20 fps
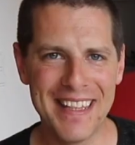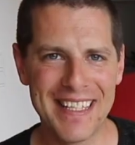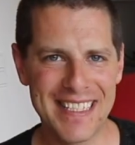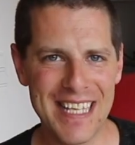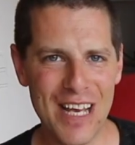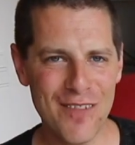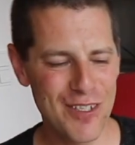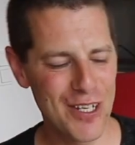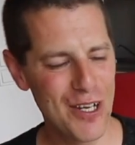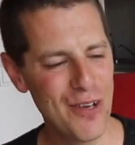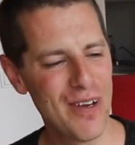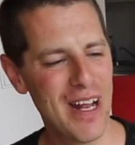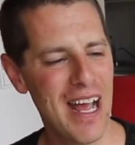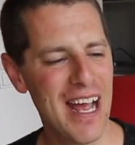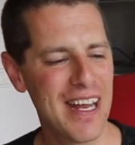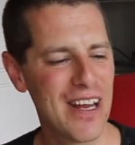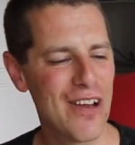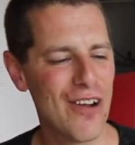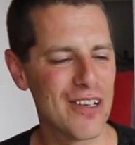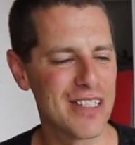This afternoon
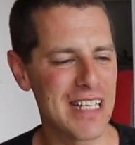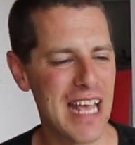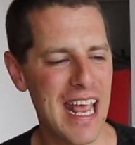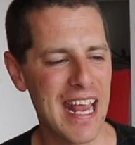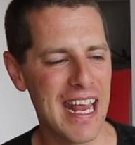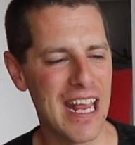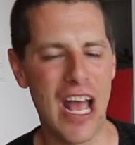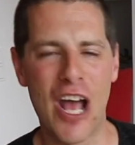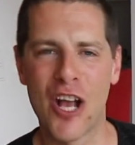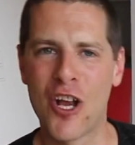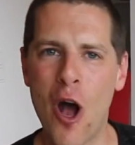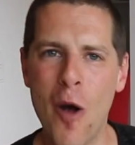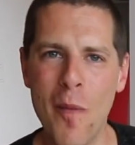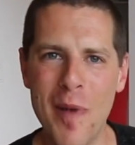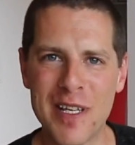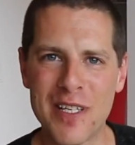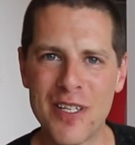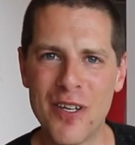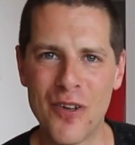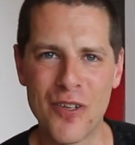I got a
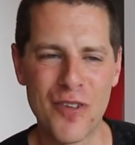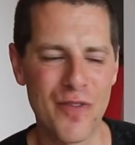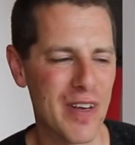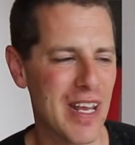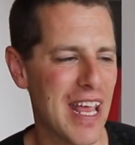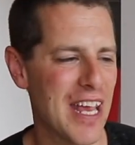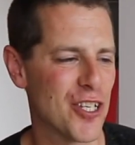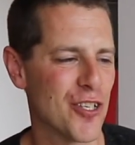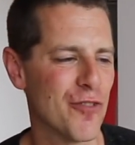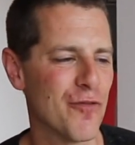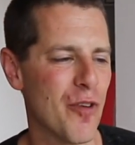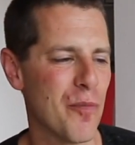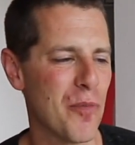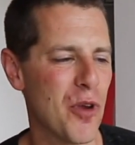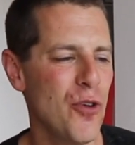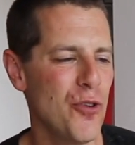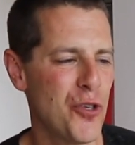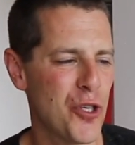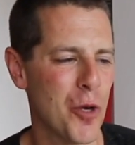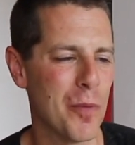comment notification from
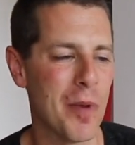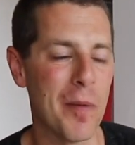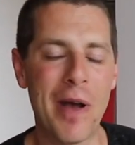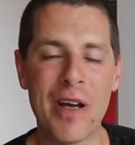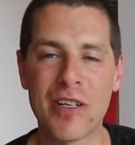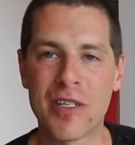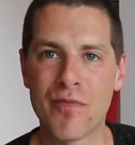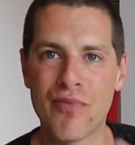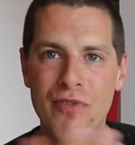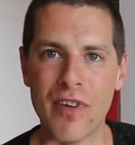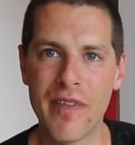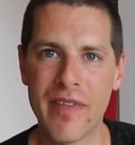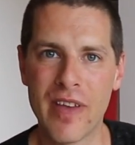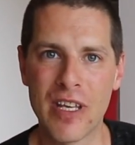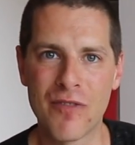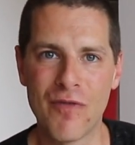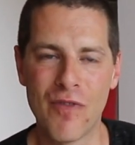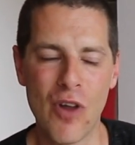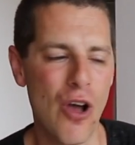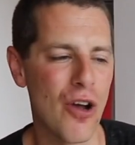YouTube about a
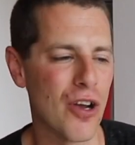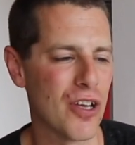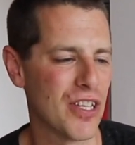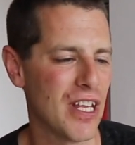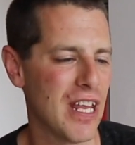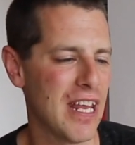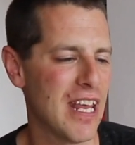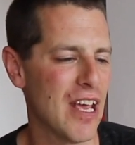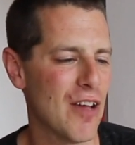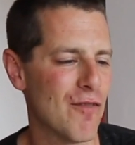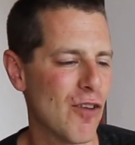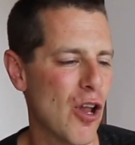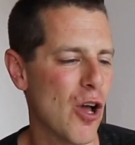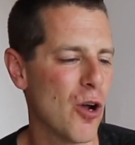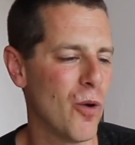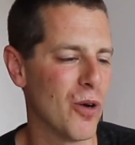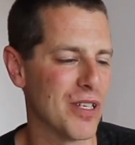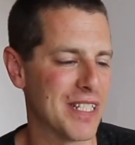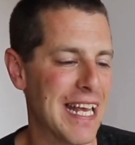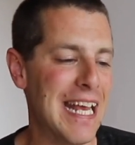previous vlog. The
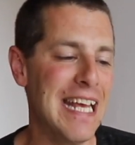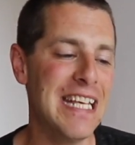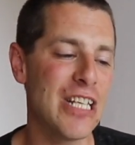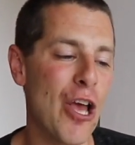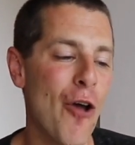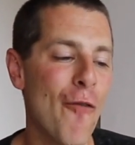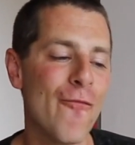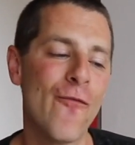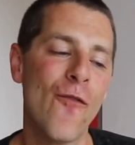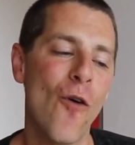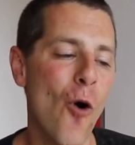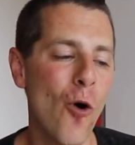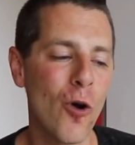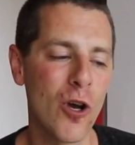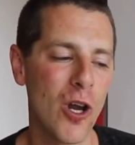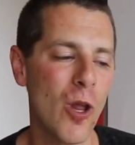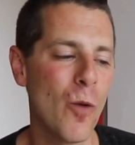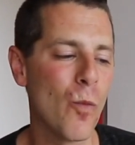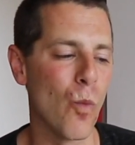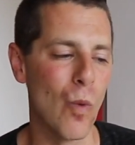vlog was, is a
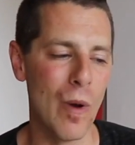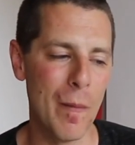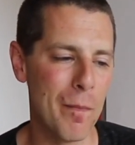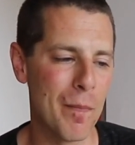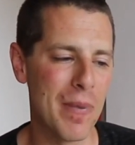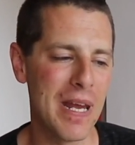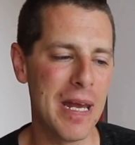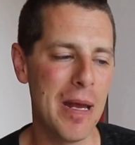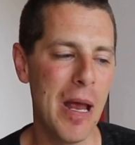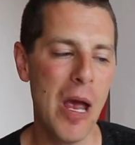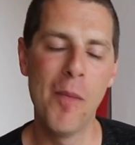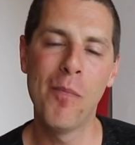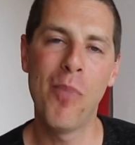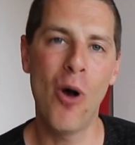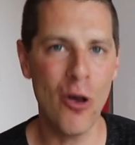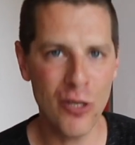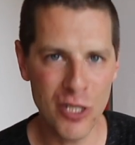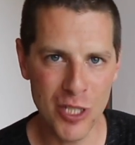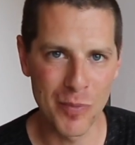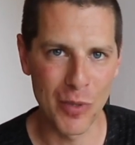4-club wimpy
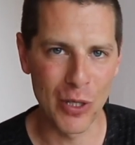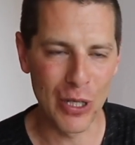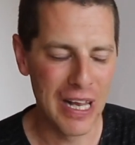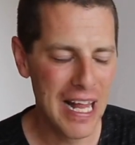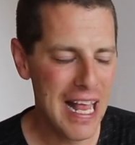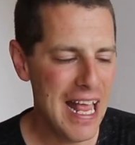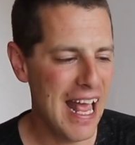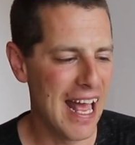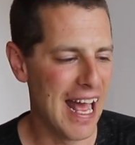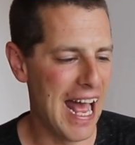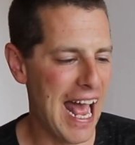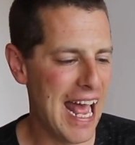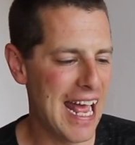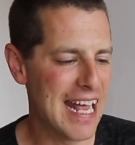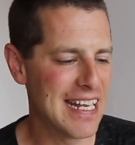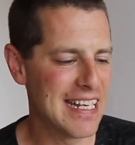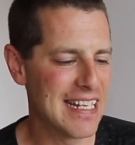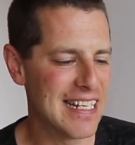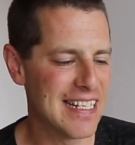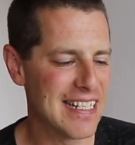possible?
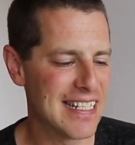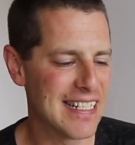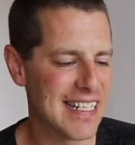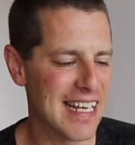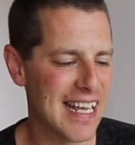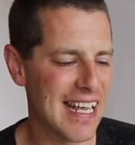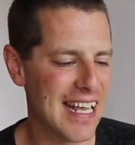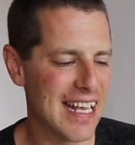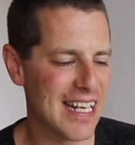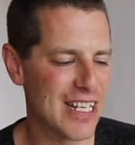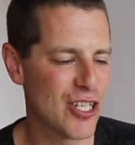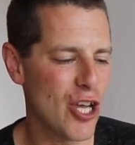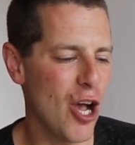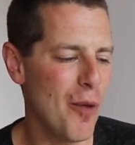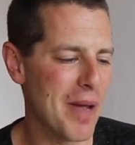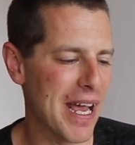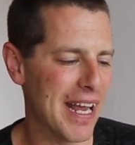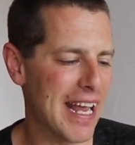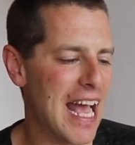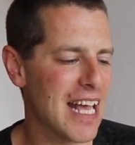And
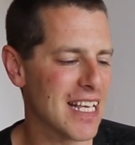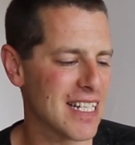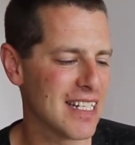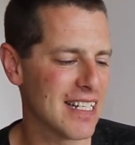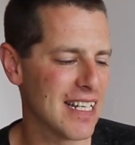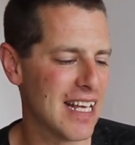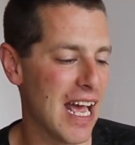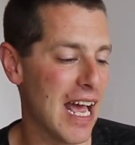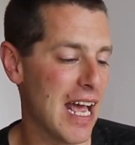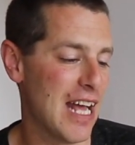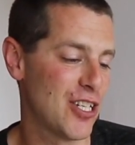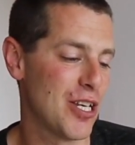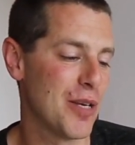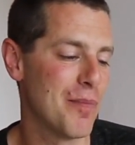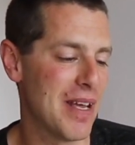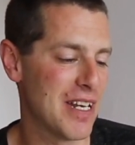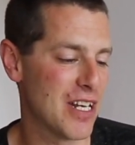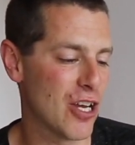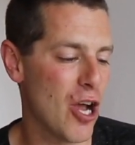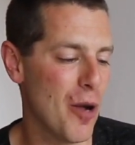Tomek actually
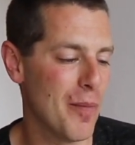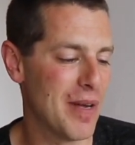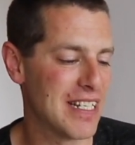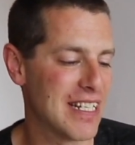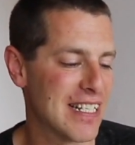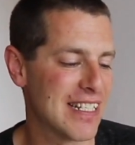made a comment.